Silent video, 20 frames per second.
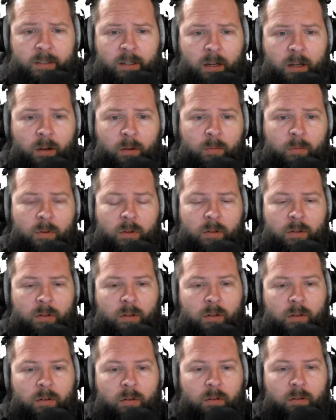
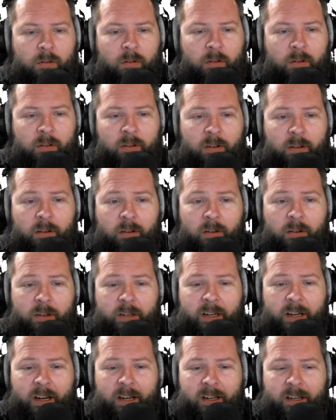Oh,
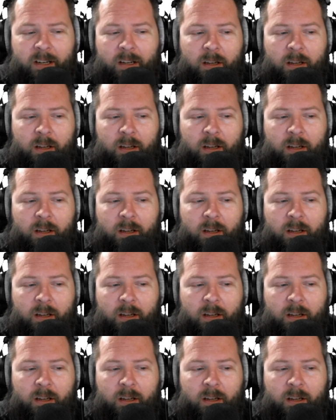okay.